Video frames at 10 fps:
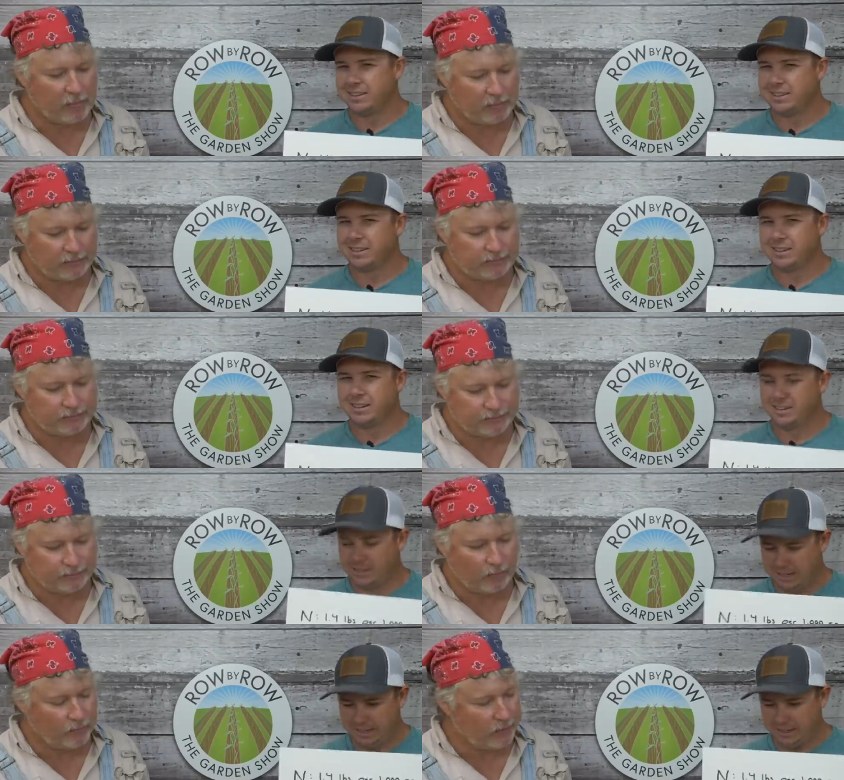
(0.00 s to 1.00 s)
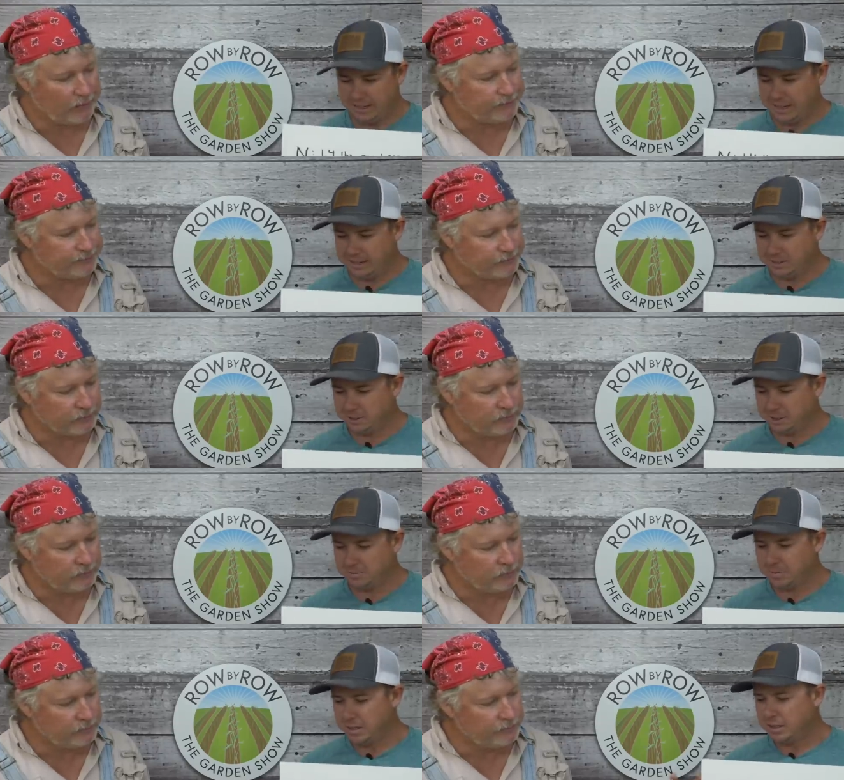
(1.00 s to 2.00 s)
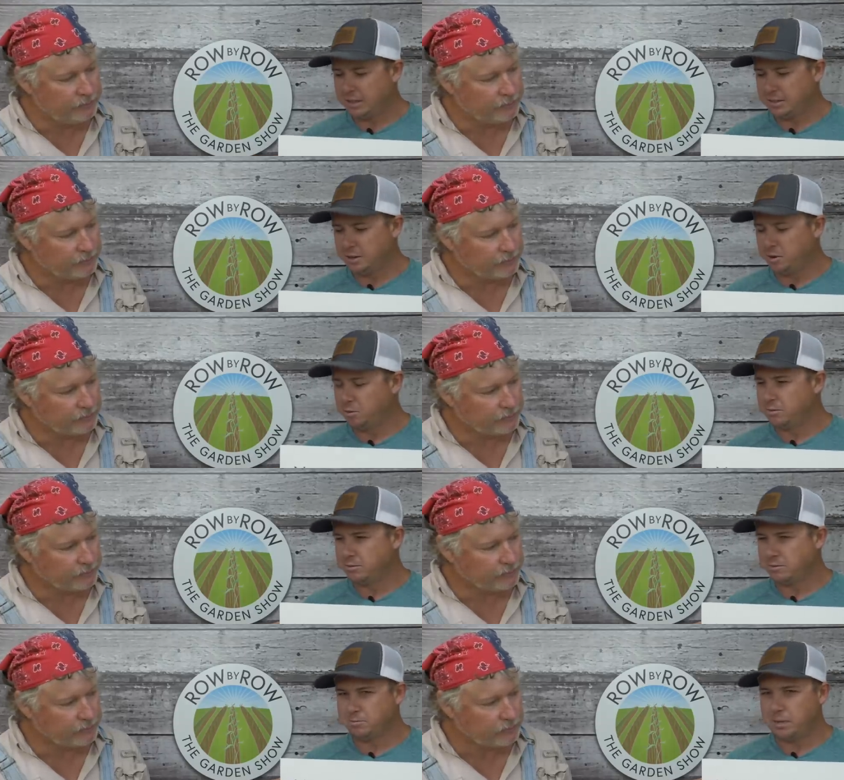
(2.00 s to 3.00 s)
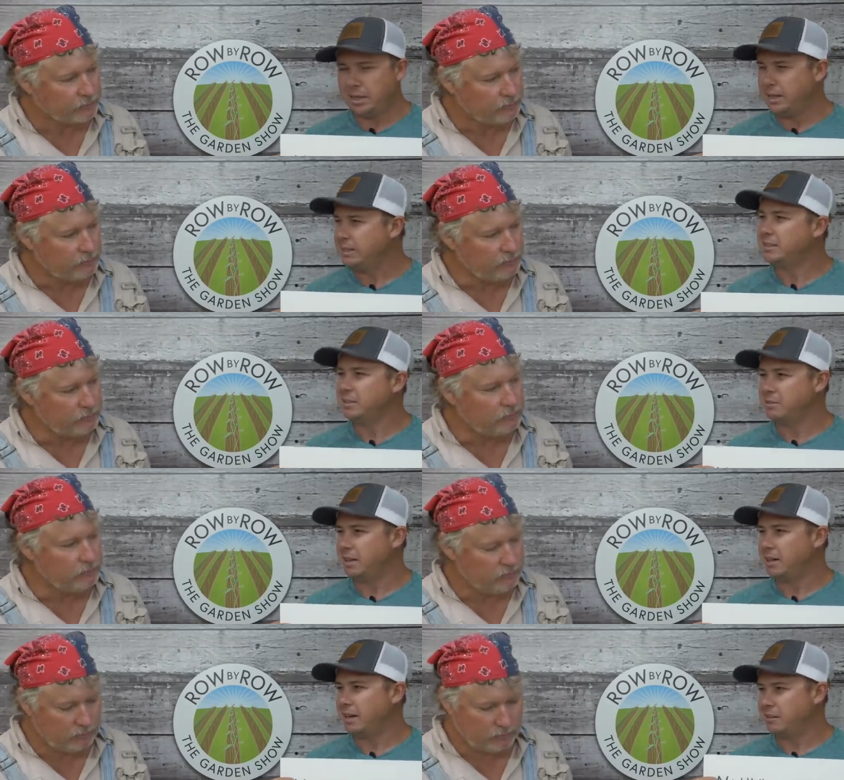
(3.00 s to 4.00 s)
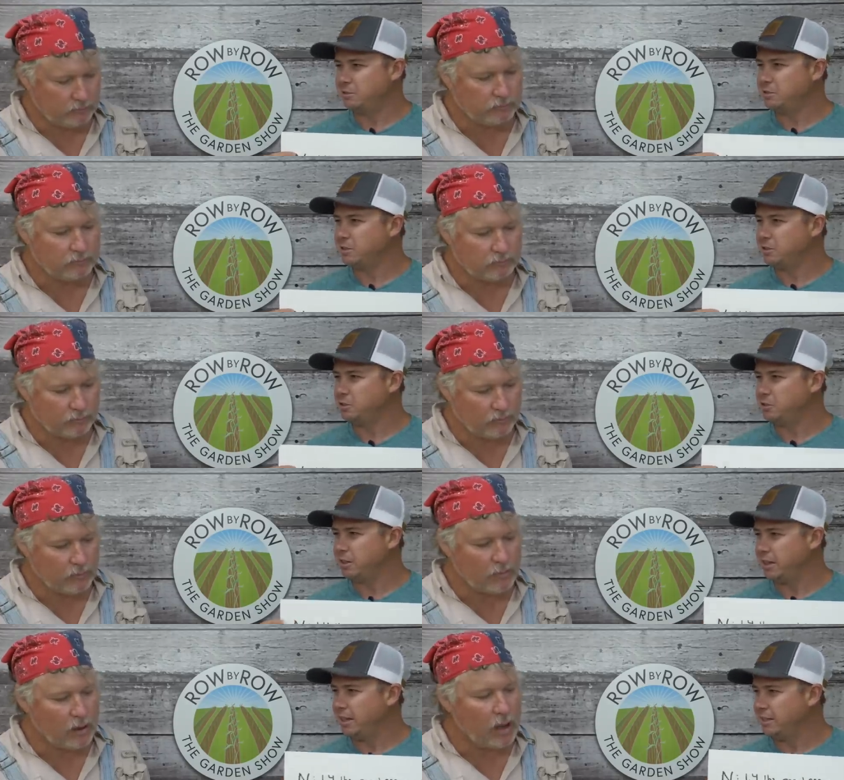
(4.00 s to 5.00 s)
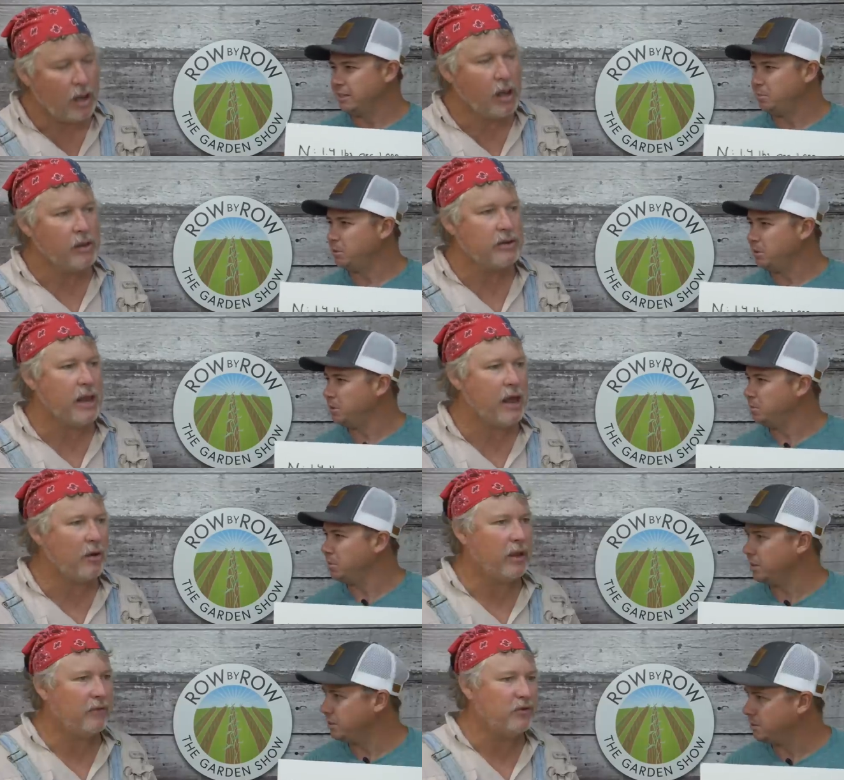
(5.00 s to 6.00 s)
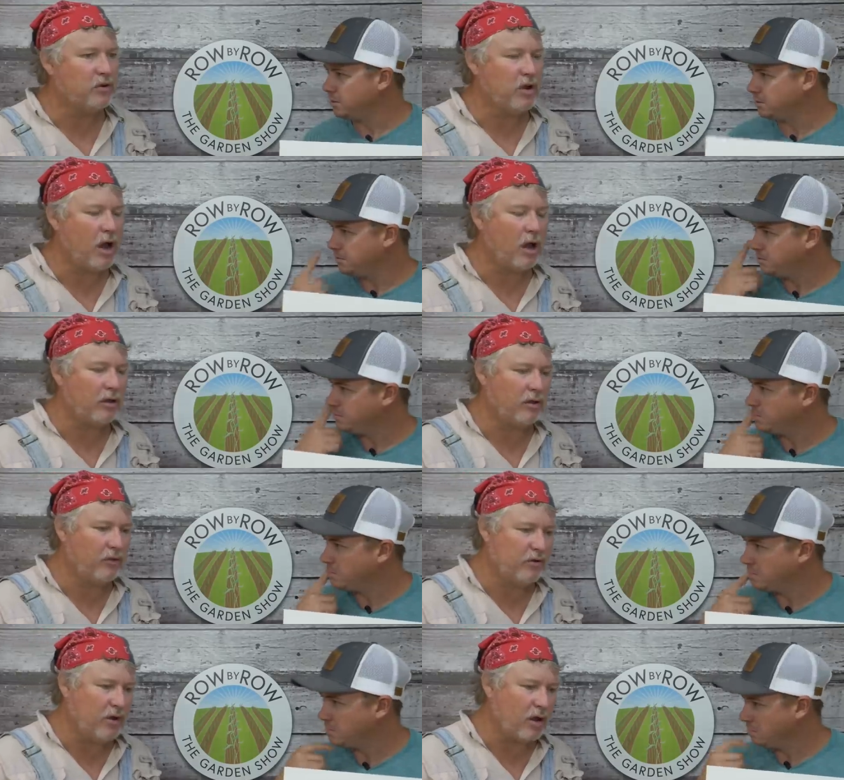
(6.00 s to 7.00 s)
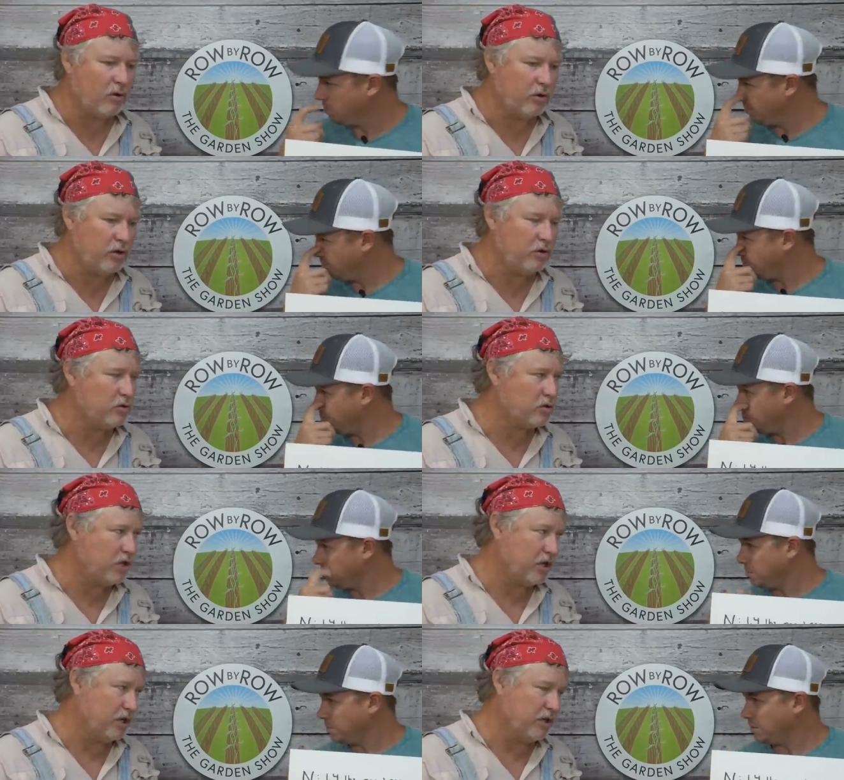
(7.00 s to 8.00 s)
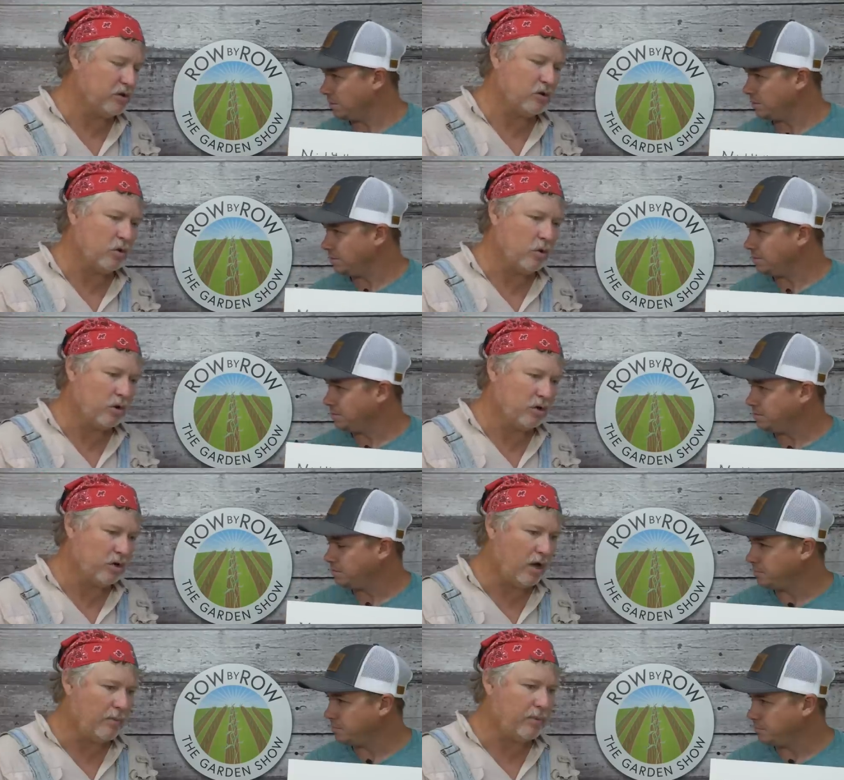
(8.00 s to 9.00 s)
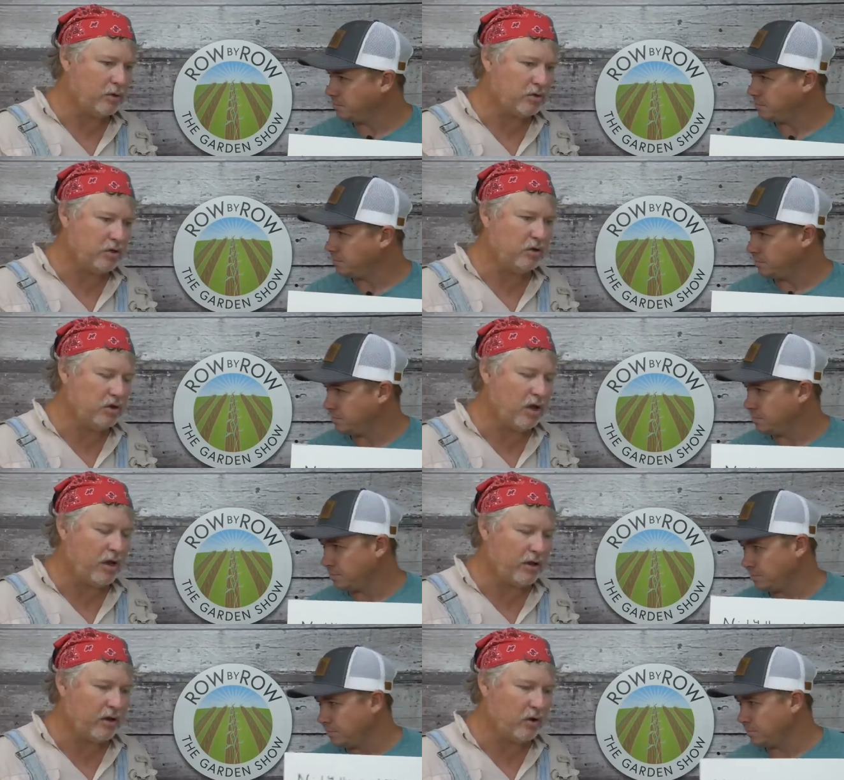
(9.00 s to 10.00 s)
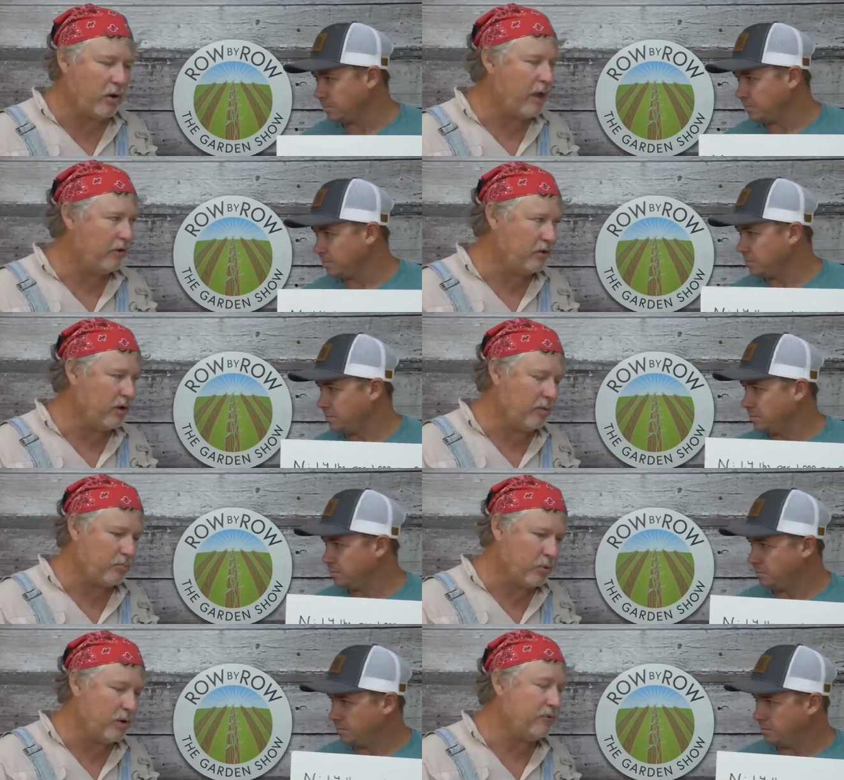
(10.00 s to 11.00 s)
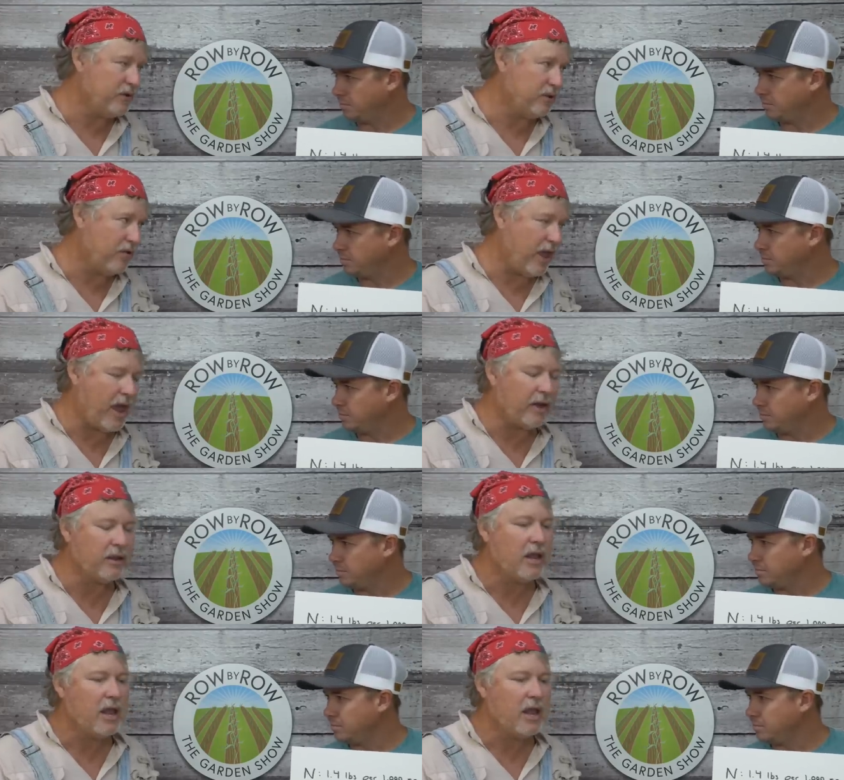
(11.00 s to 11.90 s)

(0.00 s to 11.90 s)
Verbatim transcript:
Speaker 1: yep. and not dig any taters. So don't be easy on that nitrogen because you can easily put. Now,
Speaker 2: if you're not if you're not going to use chicken litter or good compost, you, you're not don't have you're not privy to that,